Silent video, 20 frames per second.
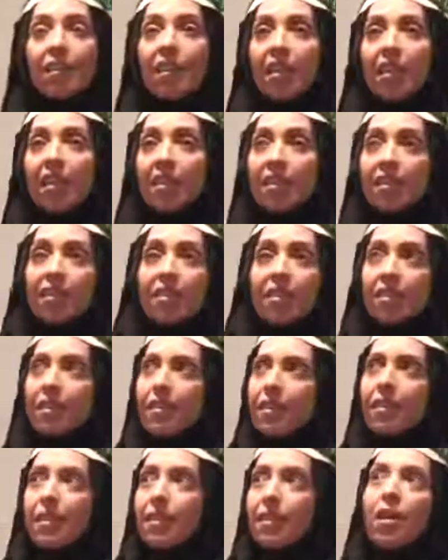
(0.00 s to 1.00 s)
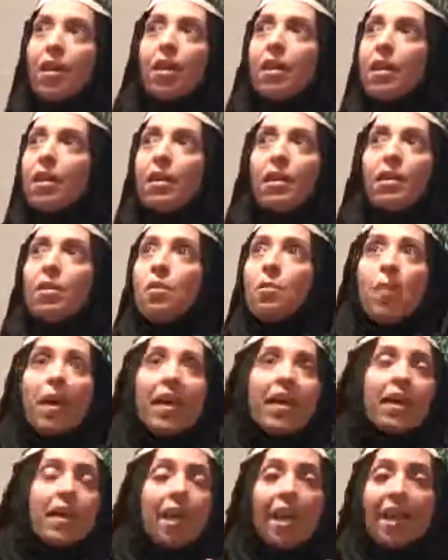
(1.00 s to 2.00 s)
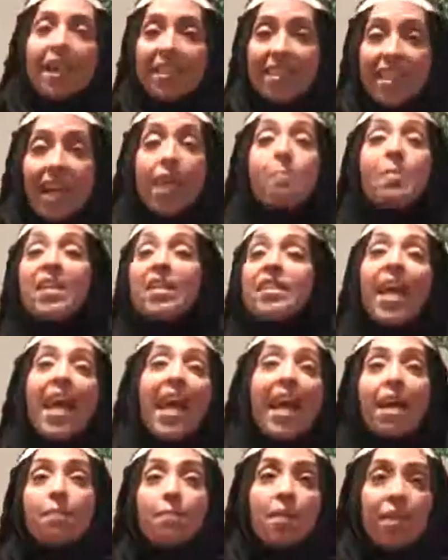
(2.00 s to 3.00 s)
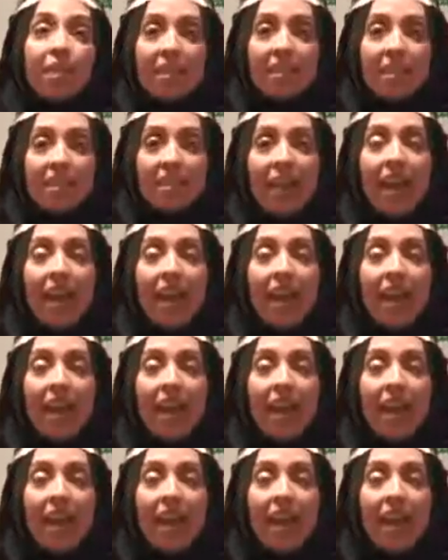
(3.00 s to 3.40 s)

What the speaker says: is, oh, my clients, I'm in the ambulance.